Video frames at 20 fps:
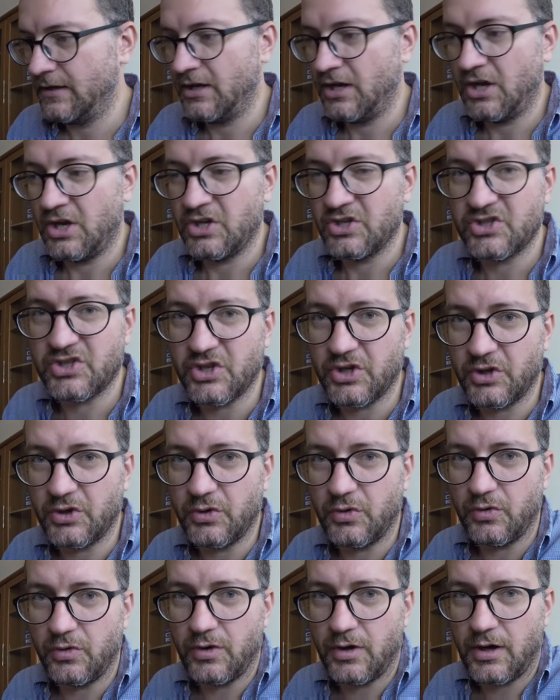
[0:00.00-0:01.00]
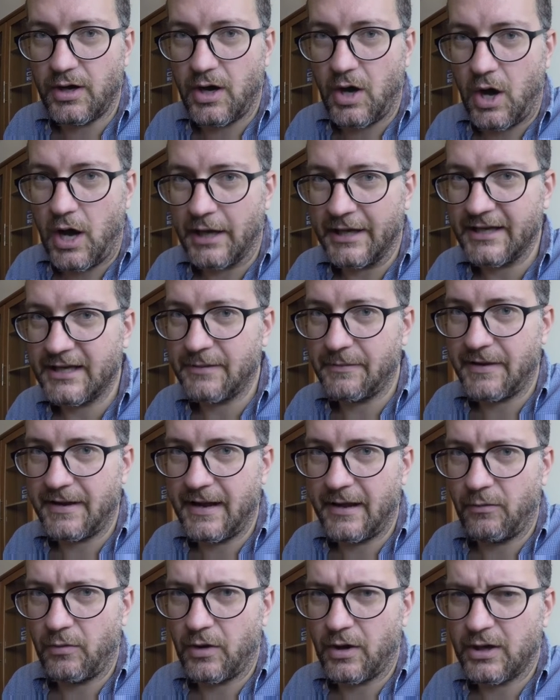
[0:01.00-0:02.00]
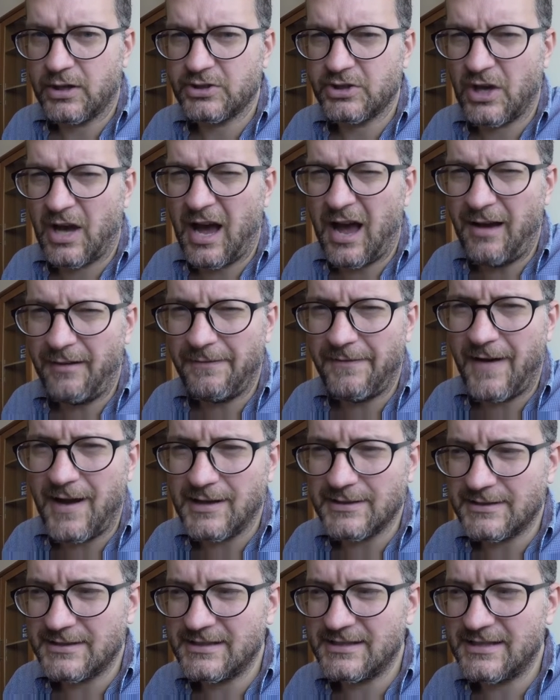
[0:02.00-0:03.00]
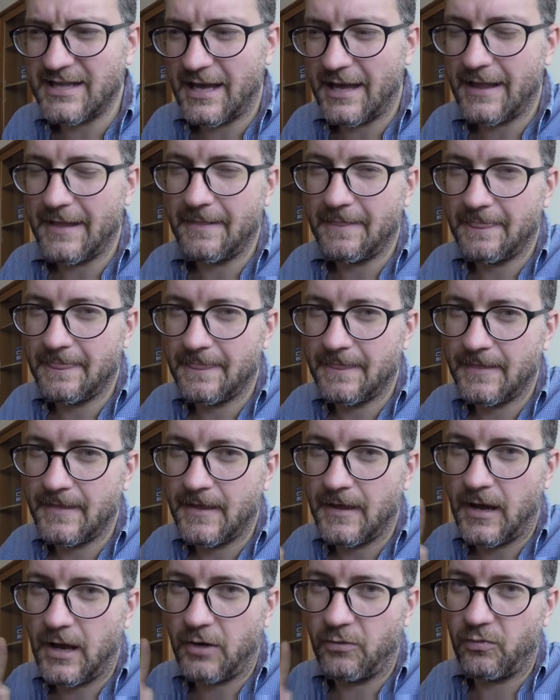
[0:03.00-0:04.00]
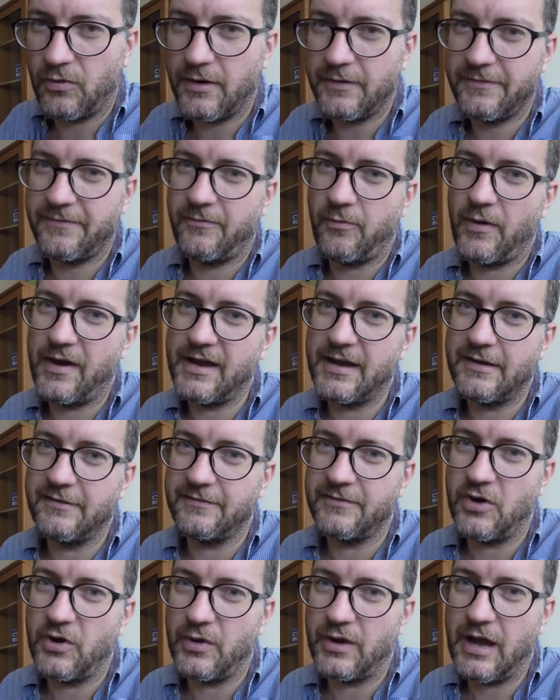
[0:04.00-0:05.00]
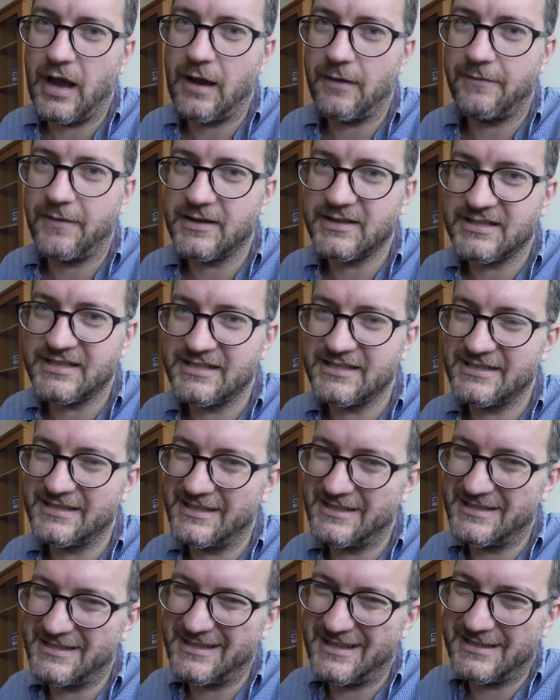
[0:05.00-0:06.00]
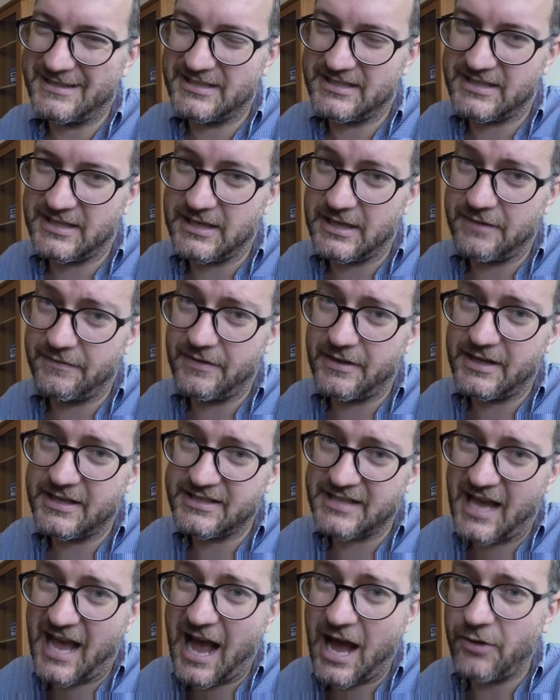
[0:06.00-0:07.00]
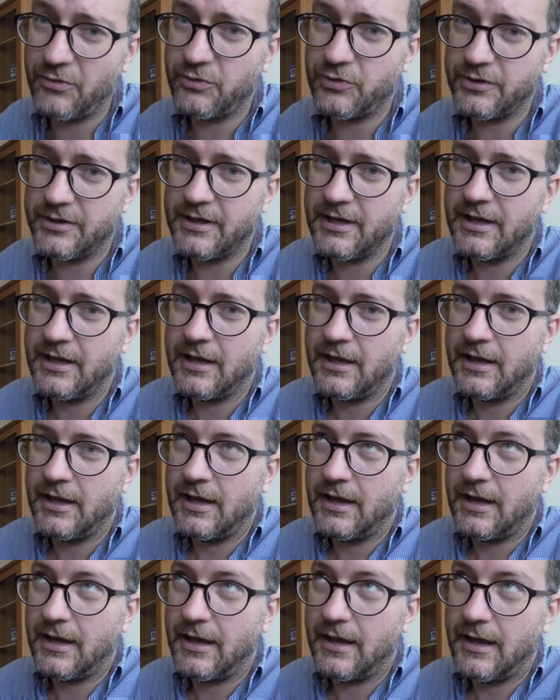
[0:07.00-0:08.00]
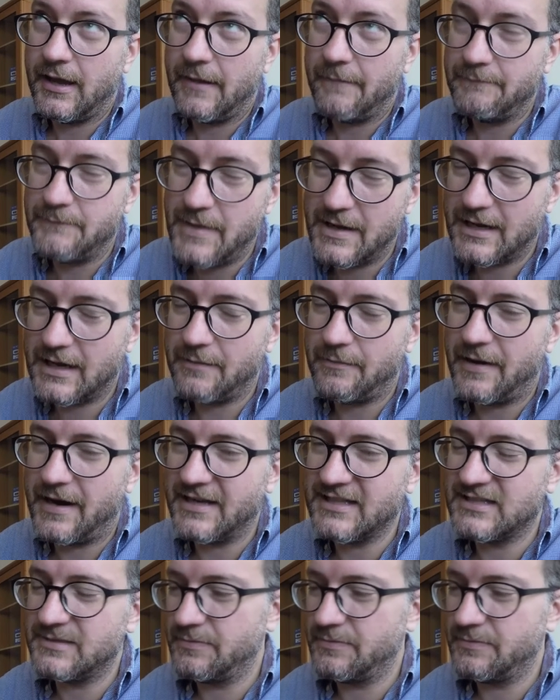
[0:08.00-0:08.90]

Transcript: So a gigabit network. So how fast is that? A rough way of knowing how fast it is just think of it as 100 megabytes per